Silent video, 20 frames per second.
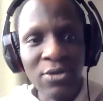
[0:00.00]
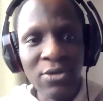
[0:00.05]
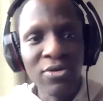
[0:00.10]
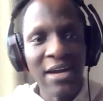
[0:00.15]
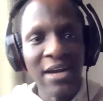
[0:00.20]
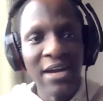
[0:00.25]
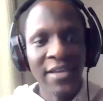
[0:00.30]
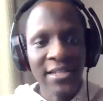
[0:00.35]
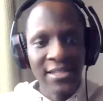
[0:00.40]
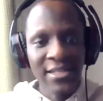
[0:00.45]

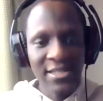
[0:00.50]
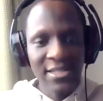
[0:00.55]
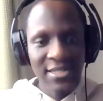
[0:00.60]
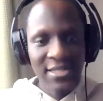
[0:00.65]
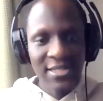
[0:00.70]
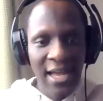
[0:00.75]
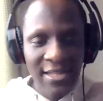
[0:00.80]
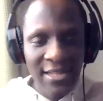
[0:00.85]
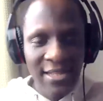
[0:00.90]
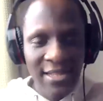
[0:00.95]
graphic
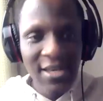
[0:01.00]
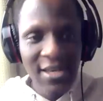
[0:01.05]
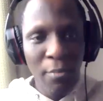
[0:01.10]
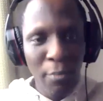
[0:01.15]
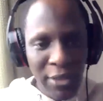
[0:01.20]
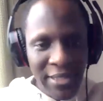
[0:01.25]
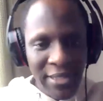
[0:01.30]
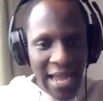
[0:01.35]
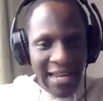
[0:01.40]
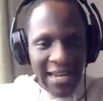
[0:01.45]
designs, but
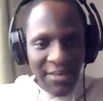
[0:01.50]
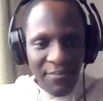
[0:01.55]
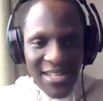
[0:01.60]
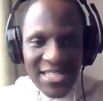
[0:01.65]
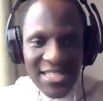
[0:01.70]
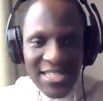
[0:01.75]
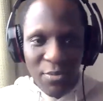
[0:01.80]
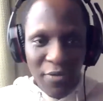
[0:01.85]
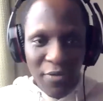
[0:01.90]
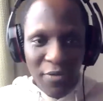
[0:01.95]
there are
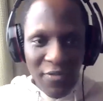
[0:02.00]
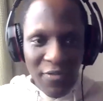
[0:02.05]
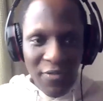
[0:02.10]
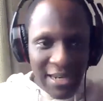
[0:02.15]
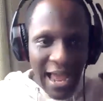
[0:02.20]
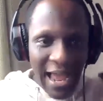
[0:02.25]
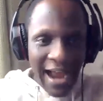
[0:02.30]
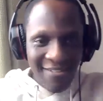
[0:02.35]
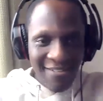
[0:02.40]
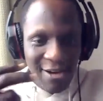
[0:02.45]
elements moving
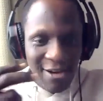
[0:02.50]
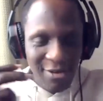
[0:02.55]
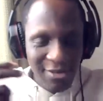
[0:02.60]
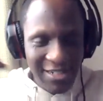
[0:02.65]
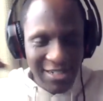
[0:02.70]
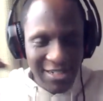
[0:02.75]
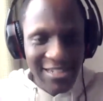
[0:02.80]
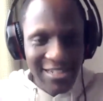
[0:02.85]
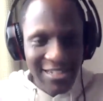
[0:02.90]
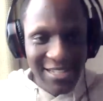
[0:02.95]
around
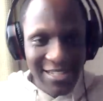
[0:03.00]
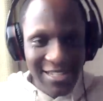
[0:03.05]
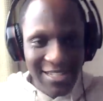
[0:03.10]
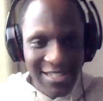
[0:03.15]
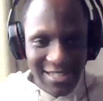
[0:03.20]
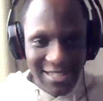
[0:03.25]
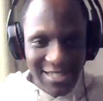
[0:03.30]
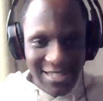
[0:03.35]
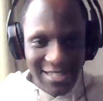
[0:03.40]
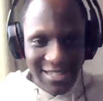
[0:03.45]
it,
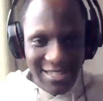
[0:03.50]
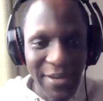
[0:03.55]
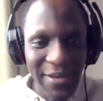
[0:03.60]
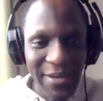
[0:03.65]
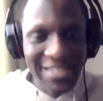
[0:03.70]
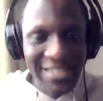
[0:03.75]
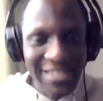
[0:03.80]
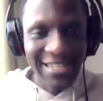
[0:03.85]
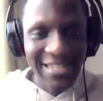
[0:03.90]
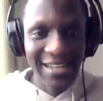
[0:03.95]

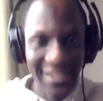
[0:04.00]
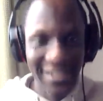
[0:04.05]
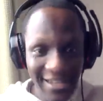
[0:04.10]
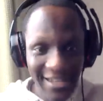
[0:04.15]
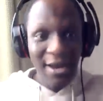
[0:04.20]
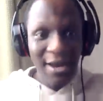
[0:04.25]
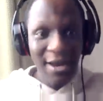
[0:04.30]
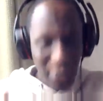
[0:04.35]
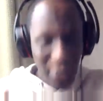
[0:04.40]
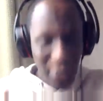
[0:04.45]
basically. But